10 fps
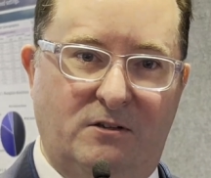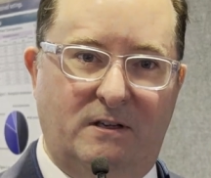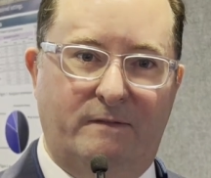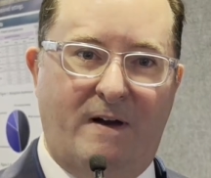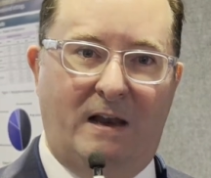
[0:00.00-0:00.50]

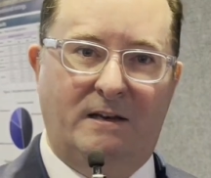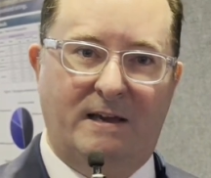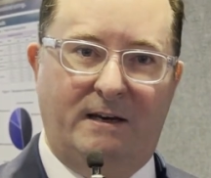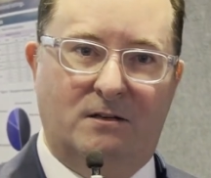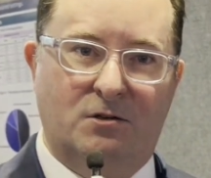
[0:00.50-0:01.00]
using
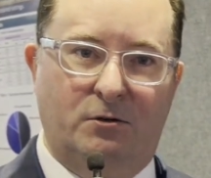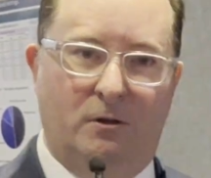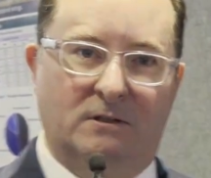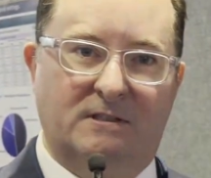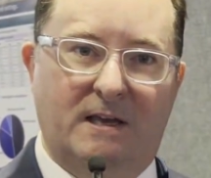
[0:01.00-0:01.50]
validated
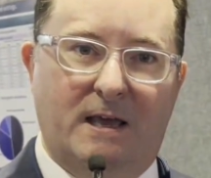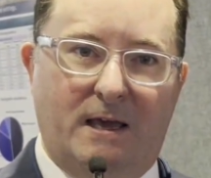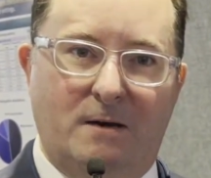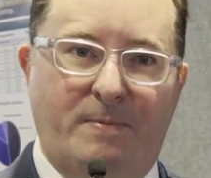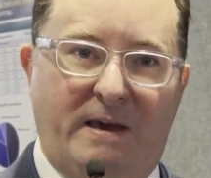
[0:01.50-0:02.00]
tools
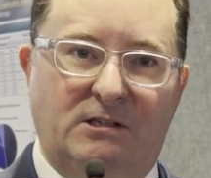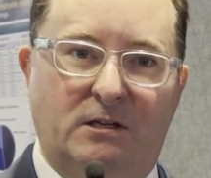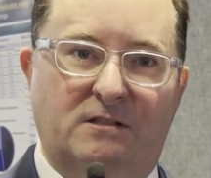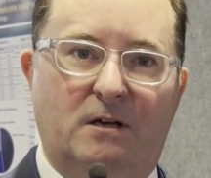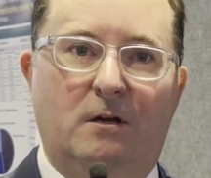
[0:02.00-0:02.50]
in
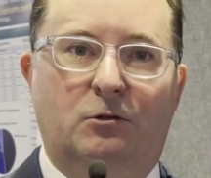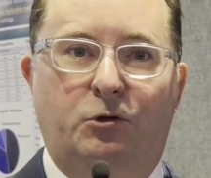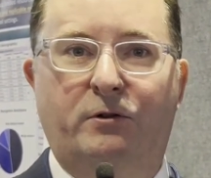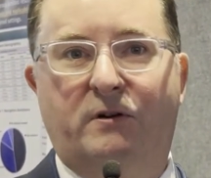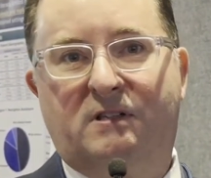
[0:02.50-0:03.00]
patients
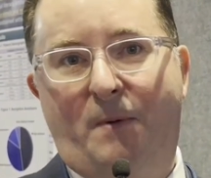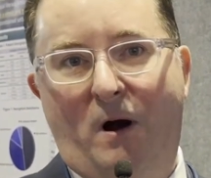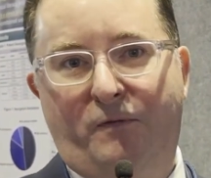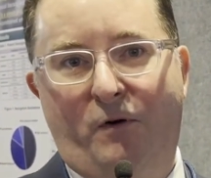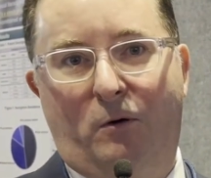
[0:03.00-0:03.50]
through their
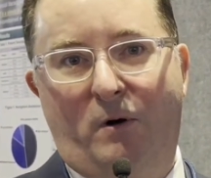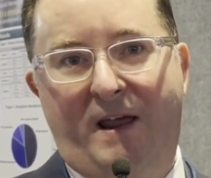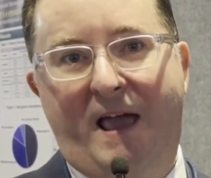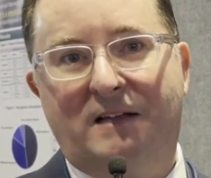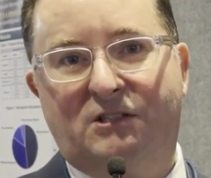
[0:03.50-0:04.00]
smartphone where
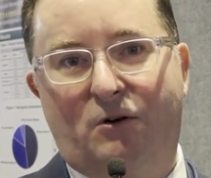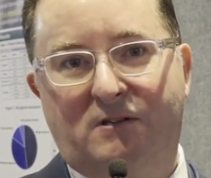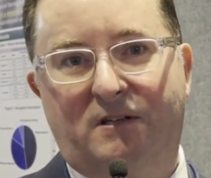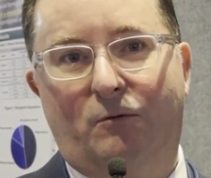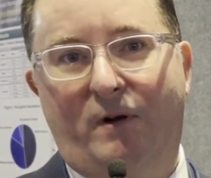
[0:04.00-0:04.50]
they answer
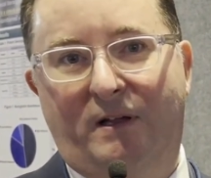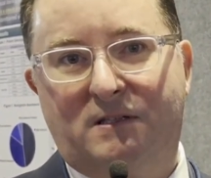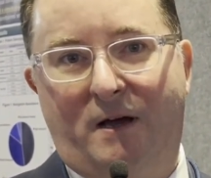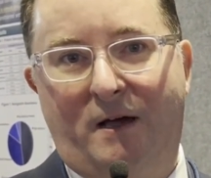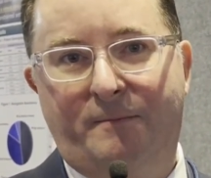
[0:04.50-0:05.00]
us in real
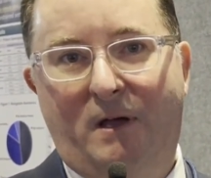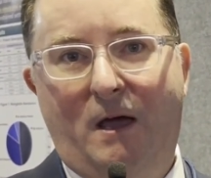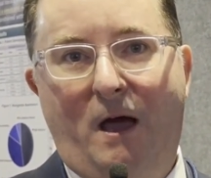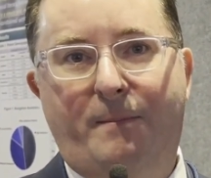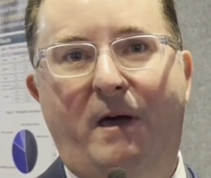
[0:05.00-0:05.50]
time
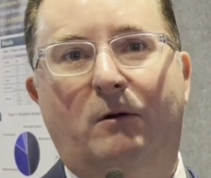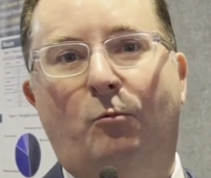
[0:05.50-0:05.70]
about